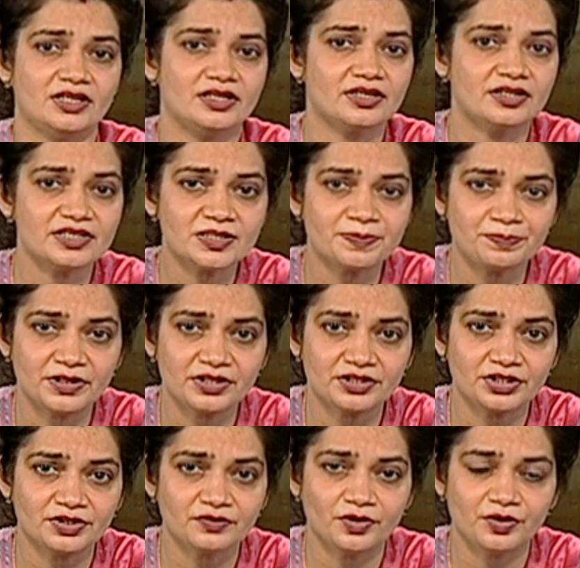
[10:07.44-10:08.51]

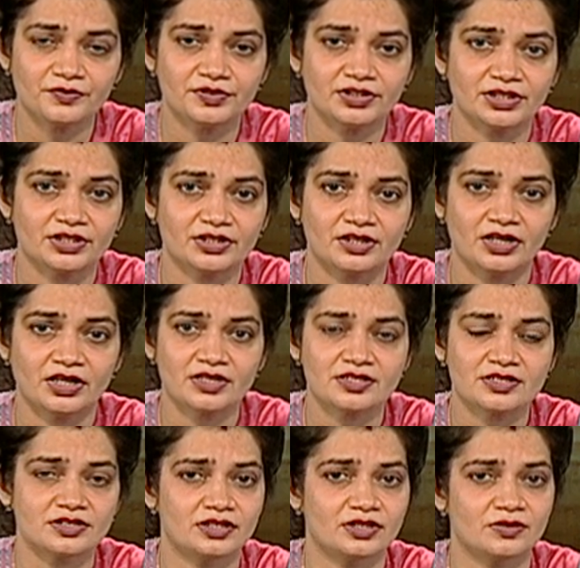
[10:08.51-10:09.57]
irrespective of their
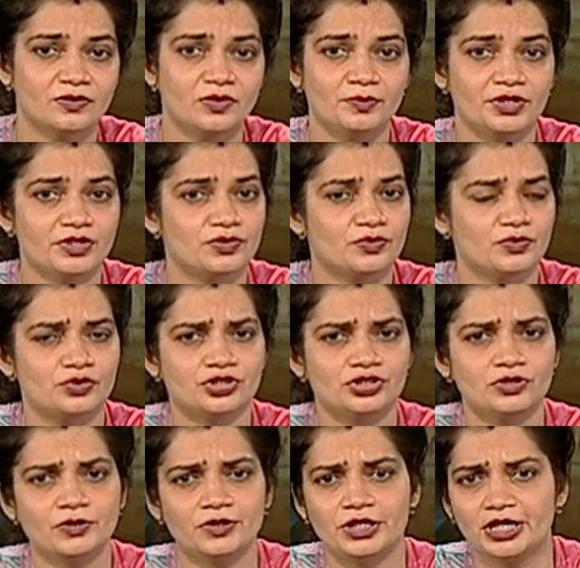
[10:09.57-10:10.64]
caste, economic,
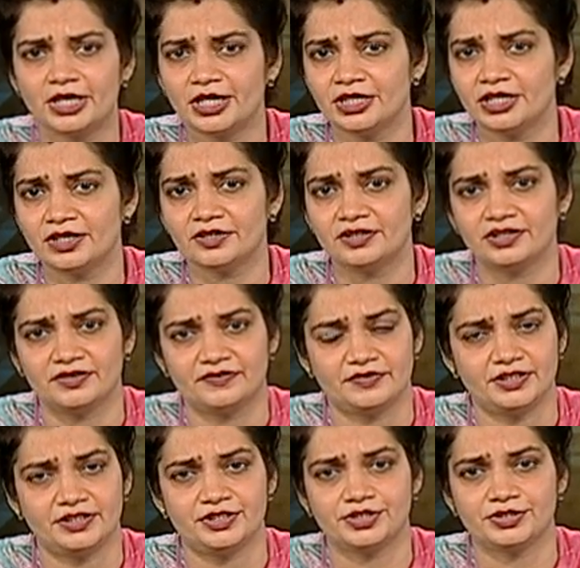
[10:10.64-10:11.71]
social or any other
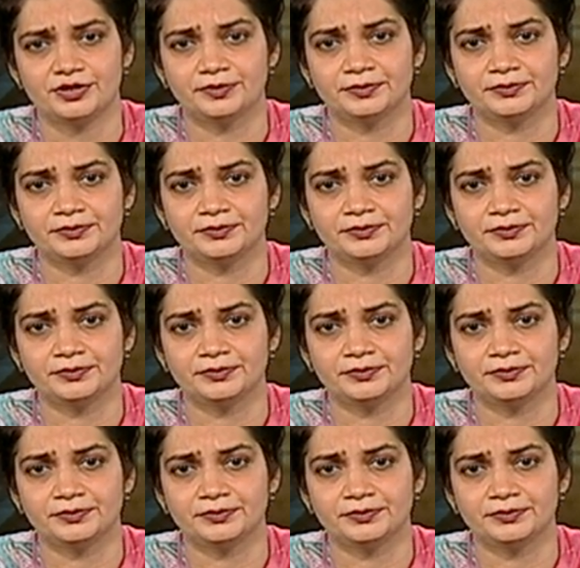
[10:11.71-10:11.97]
affiliation.